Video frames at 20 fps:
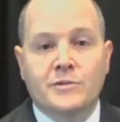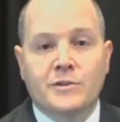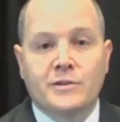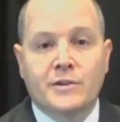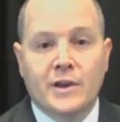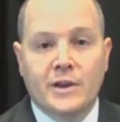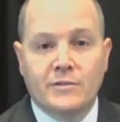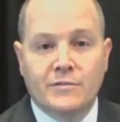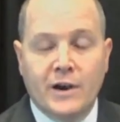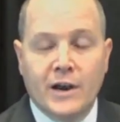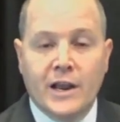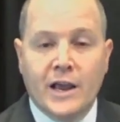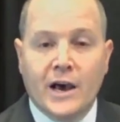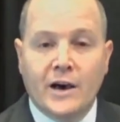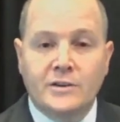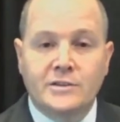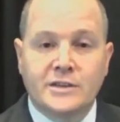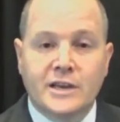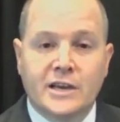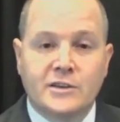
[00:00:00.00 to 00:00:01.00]
in
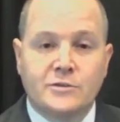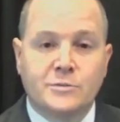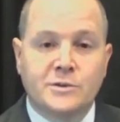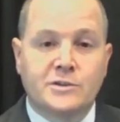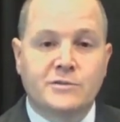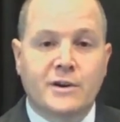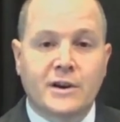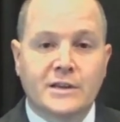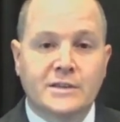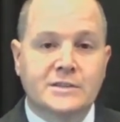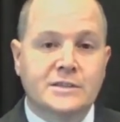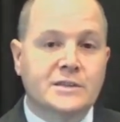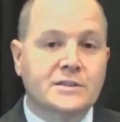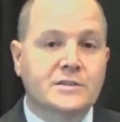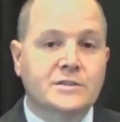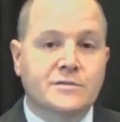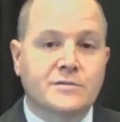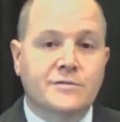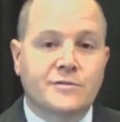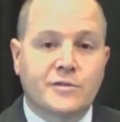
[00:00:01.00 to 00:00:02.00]
radiology as we
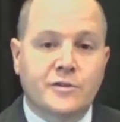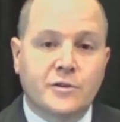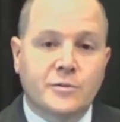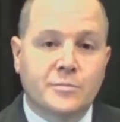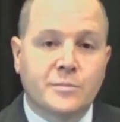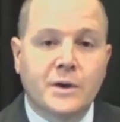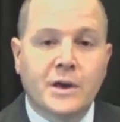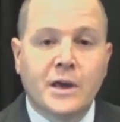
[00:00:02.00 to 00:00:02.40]
transition from